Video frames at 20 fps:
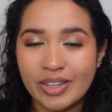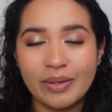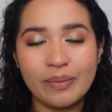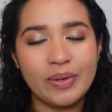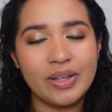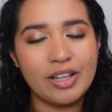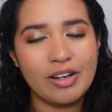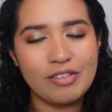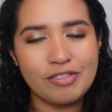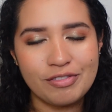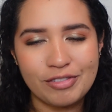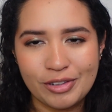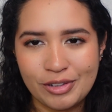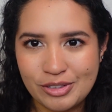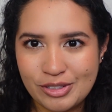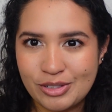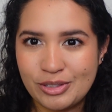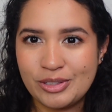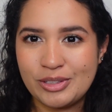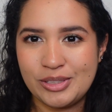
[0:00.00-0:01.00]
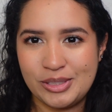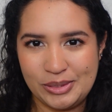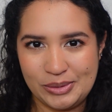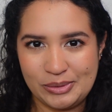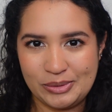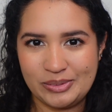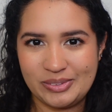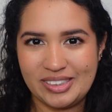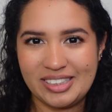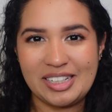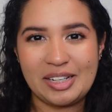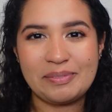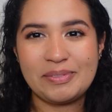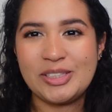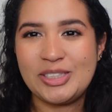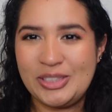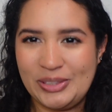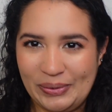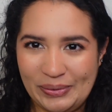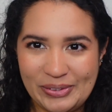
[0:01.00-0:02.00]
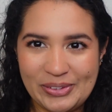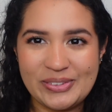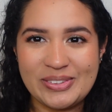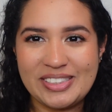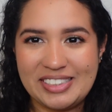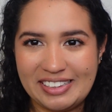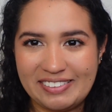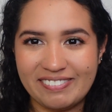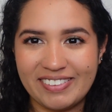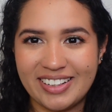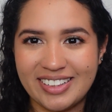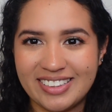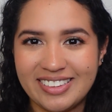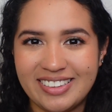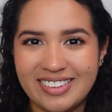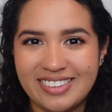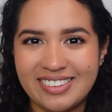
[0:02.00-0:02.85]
without further ado, let me show you Diva.